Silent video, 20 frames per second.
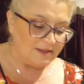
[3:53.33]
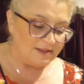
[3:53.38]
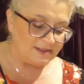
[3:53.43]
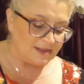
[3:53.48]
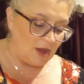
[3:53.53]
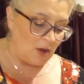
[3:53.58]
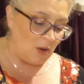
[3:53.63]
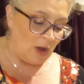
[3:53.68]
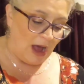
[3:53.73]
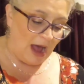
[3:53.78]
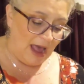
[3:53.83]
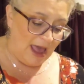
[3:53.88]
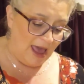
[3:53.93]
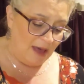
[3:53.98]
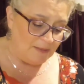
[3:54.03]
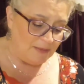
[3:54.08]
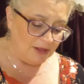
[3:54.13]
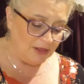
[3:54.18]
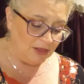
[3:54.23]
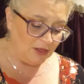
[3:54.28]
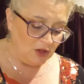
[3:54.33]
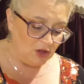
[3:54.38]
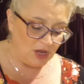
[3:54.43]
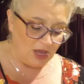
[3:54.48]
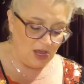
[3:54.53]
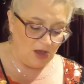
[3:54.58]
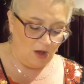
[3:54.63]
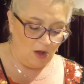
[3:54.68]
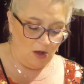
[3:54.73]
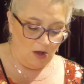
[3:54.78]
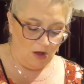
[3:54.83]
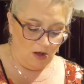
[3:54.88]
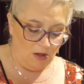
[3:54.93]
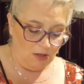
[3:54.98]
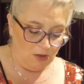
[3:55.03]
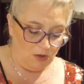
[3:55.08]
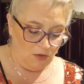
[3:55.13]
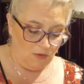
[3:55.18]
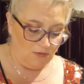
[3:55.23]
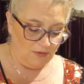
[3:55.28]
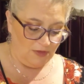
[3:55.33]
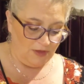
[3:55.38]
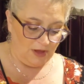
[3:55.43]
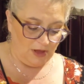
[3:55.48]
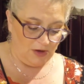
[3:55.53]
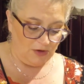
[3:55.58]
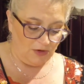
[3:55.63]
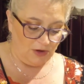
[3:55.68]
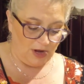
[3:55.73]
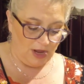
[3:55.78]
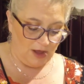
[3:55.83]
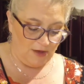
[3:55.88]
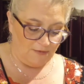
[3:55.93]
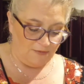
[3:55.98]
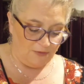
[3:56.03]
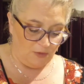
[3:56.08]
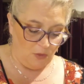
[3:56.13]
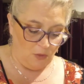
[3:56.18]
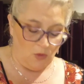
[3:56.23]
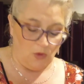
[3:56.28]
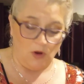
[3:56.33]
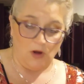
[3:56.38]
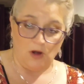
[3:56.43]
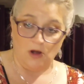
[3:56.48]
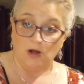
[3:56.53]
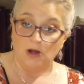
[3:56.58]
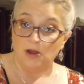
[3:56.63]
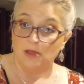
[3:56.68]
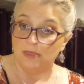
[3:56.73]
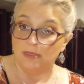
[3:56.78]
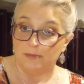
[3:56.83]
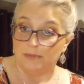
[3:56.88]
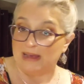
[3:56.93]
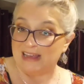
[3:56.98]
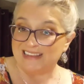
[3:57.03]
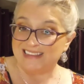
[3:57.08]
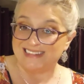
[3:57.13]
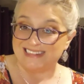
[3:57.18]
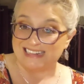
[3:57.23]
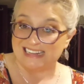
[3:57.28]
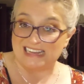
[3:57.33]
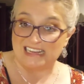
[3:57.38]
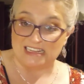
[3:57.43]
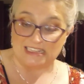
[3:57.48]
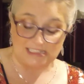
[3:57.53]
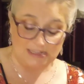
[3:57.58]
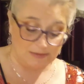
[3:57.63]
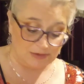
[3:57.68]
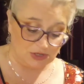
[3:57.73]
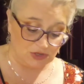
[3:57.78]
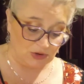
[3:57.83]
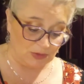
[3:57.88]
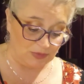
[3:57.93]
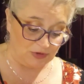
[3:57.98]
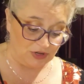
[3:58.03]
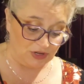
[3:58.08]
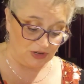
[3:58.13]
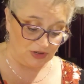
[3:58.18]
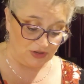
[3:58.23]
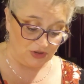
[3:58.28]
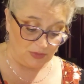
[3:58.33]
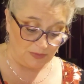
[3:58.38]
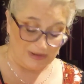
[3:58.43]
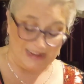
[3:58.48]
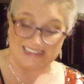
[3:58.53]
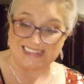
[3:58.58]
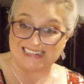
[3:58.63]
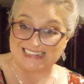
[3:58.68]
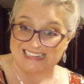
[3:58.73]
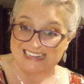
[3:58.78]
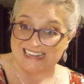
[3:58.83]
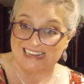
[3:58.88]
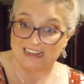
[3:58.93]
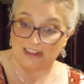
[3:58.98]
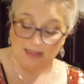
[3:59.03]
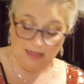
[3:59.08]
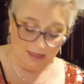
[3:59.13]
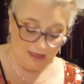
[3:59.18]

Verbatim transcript: So I have been looking all over the internet for the best tea subscriptions or best tea